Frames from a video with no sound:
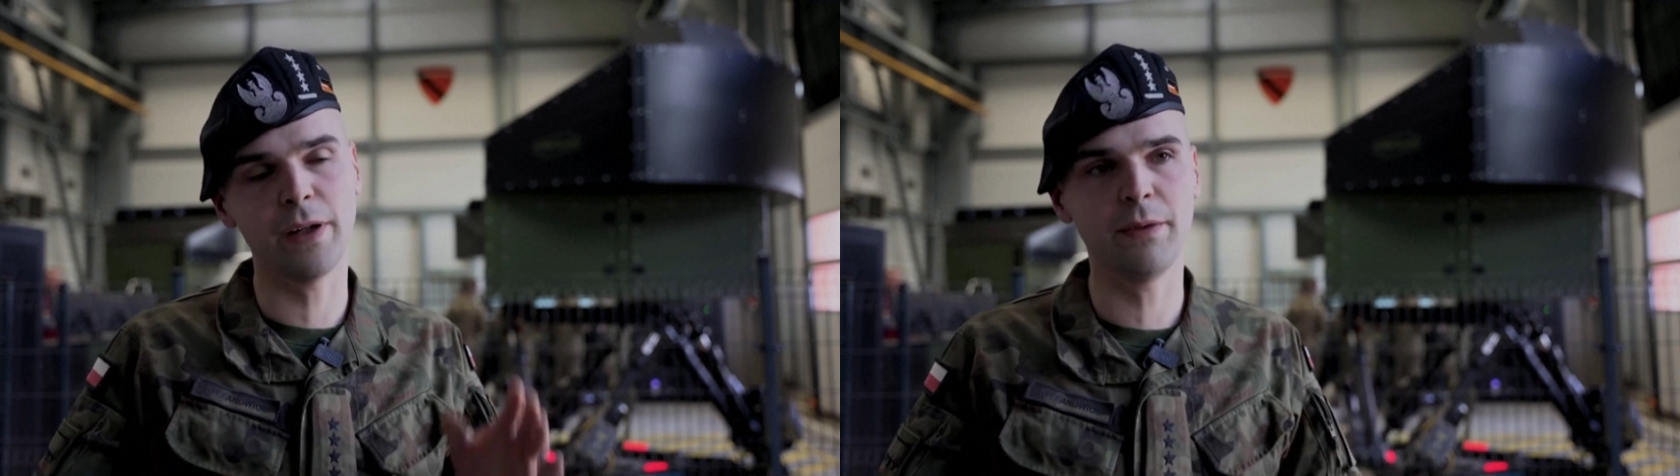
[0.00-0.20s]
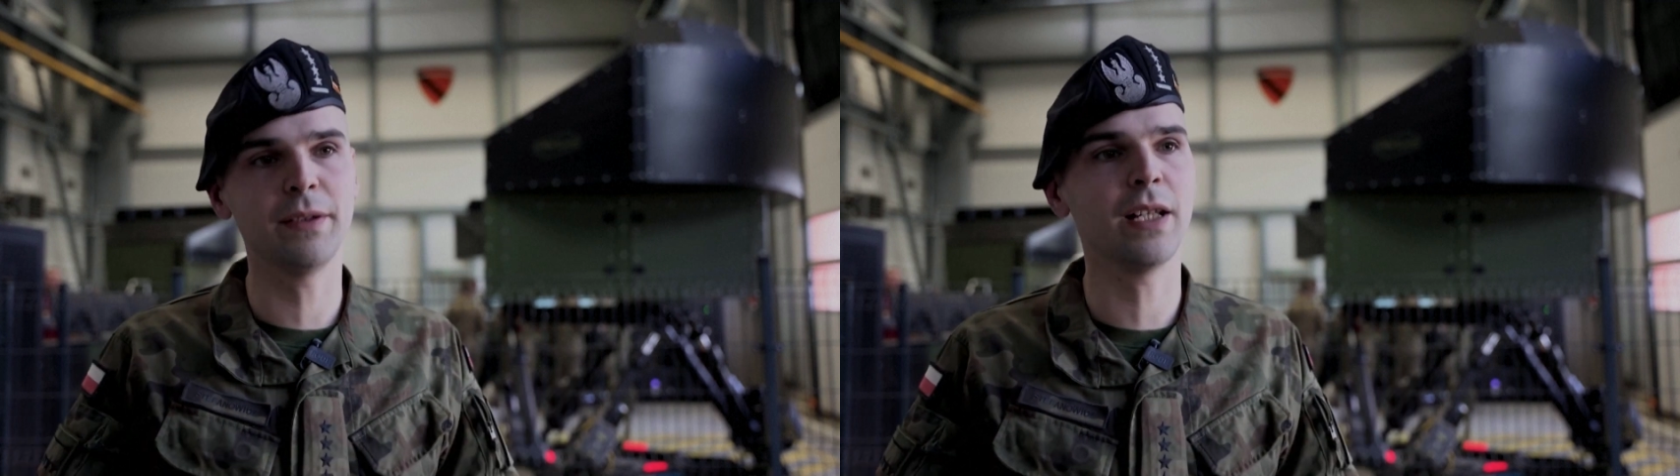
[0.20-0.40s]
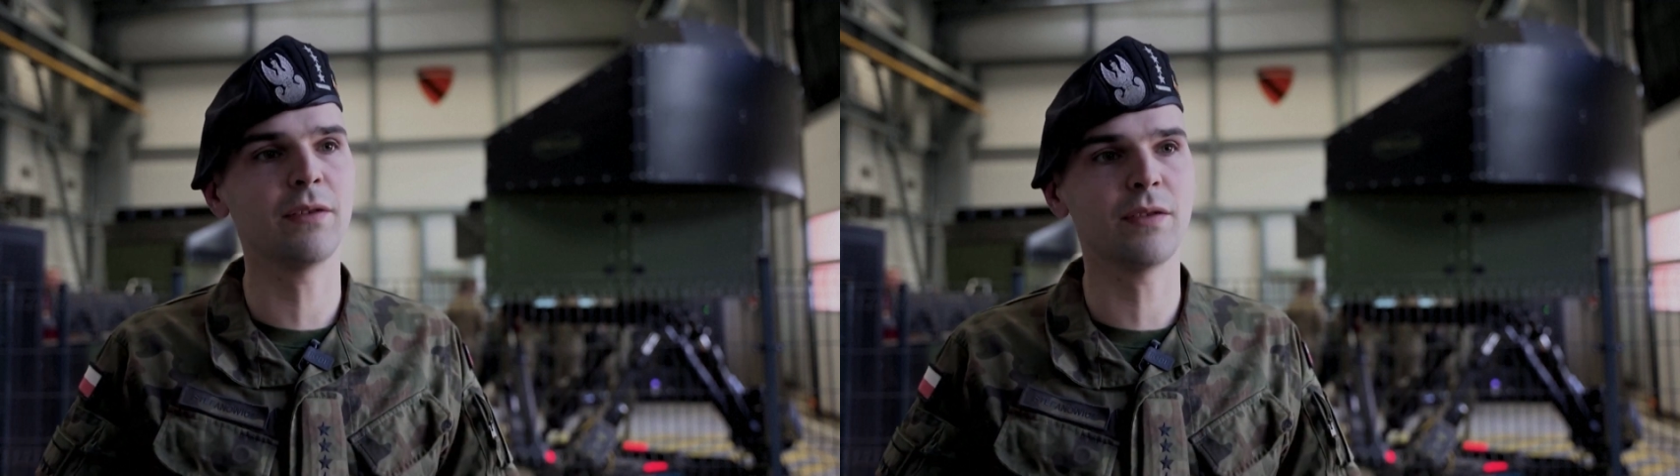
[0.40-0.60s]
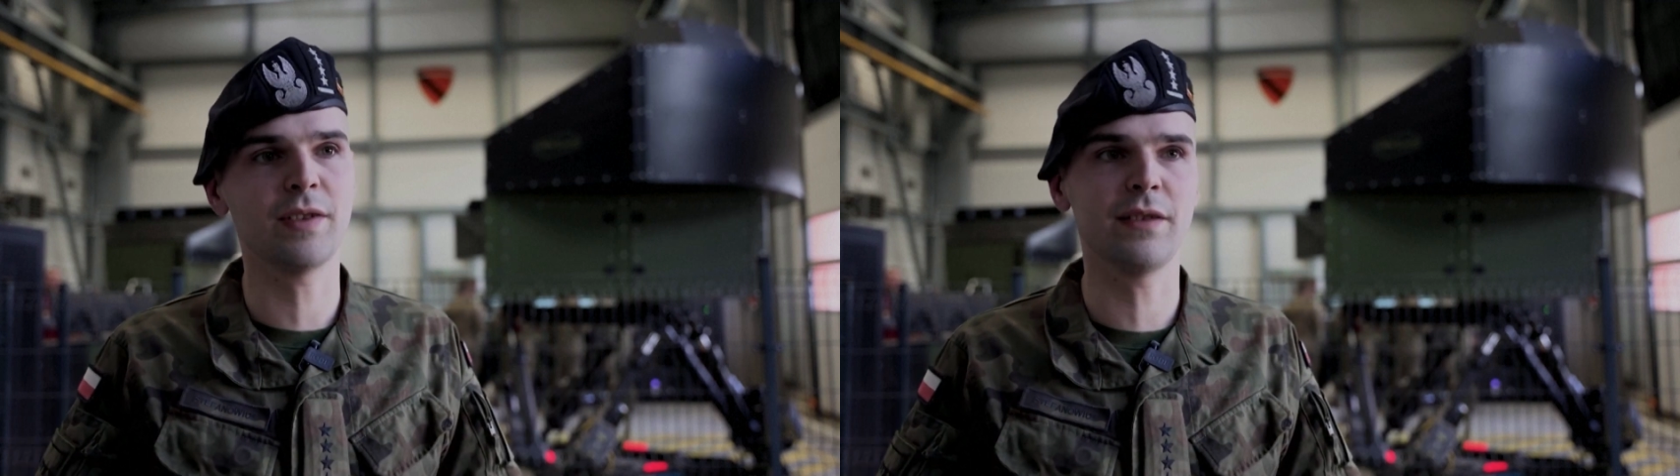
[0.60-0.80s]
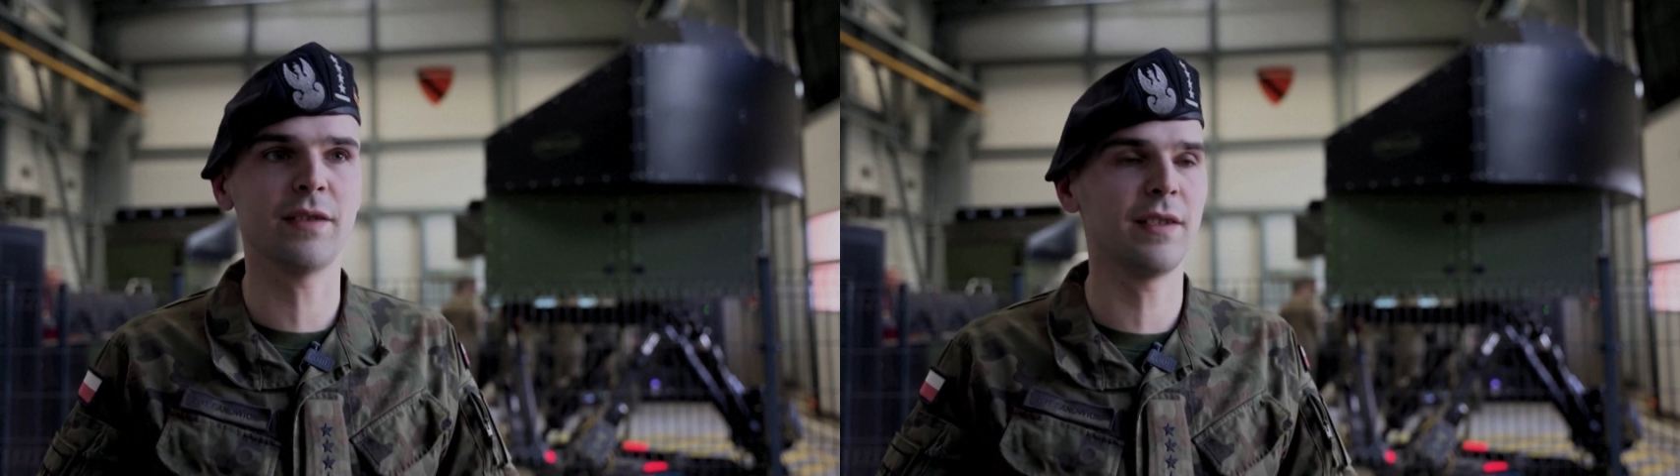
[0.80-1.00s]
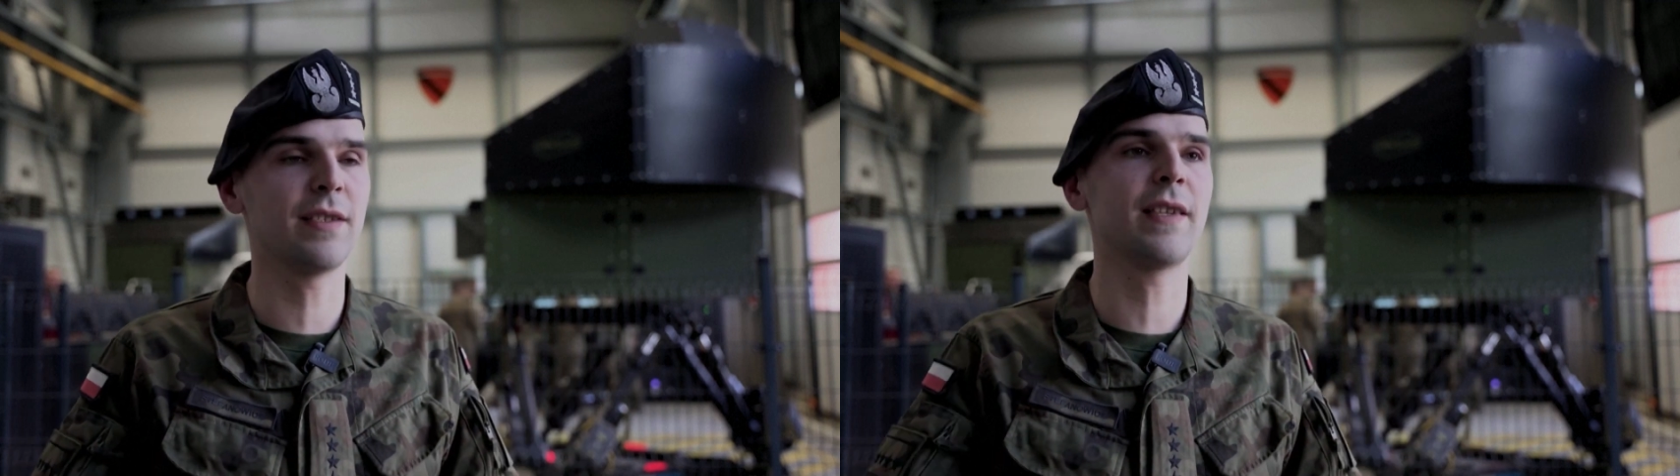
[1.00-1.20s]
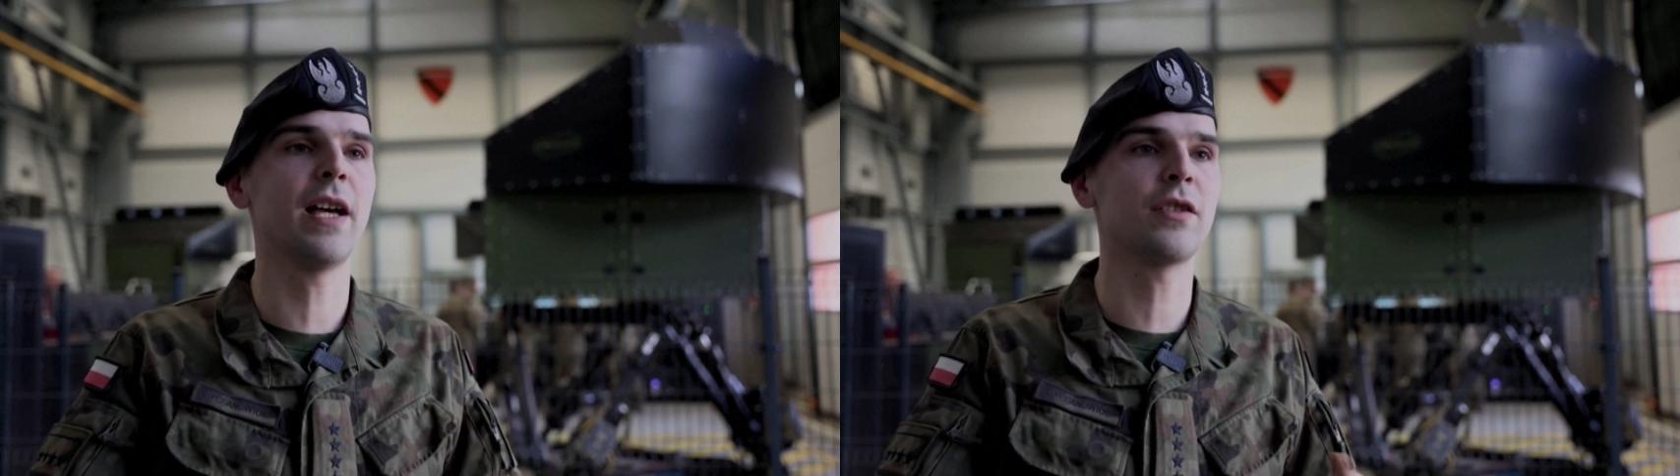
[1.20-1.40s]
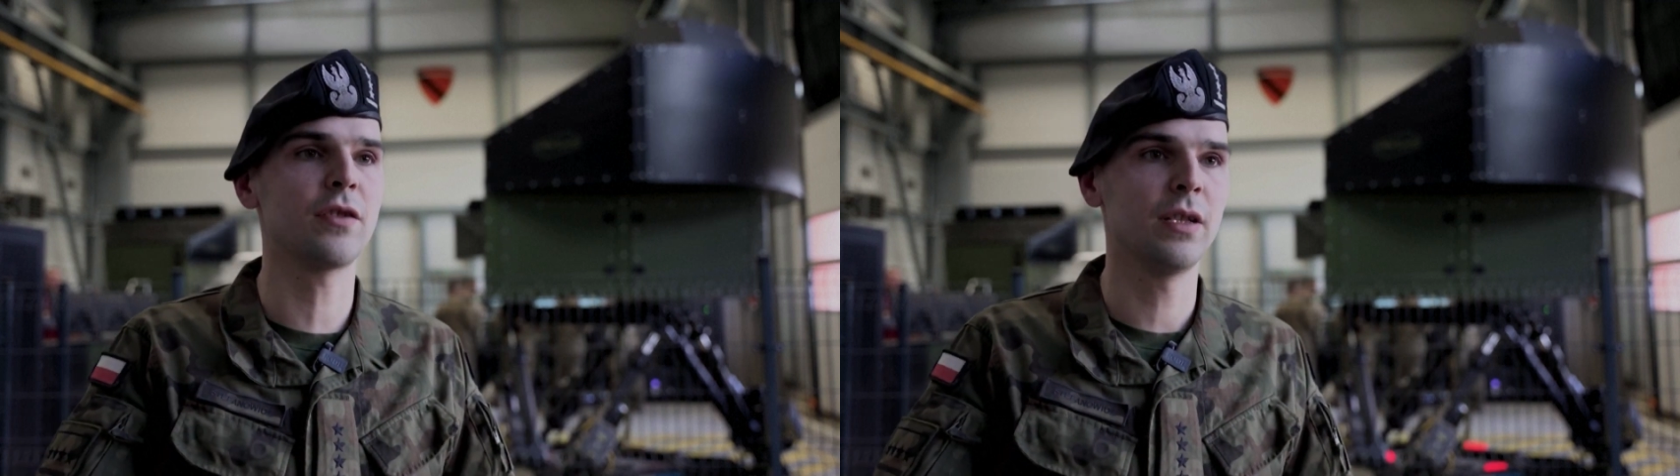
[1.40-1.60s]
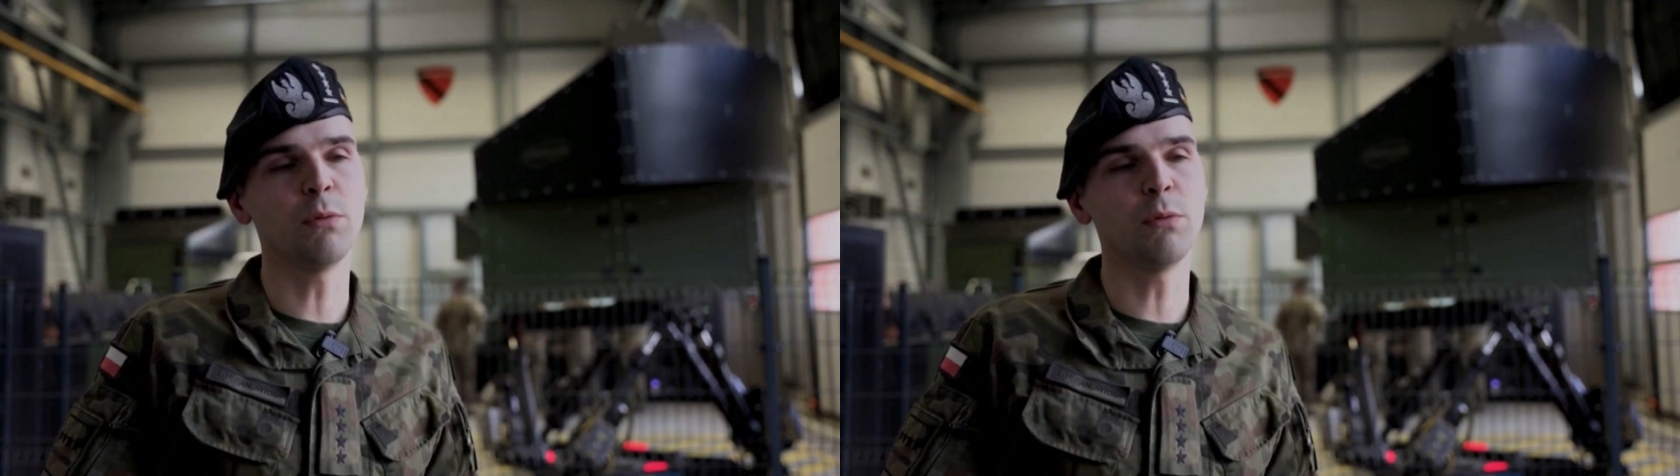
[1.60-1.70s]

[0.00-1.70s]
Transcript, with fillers: firing exercises and such.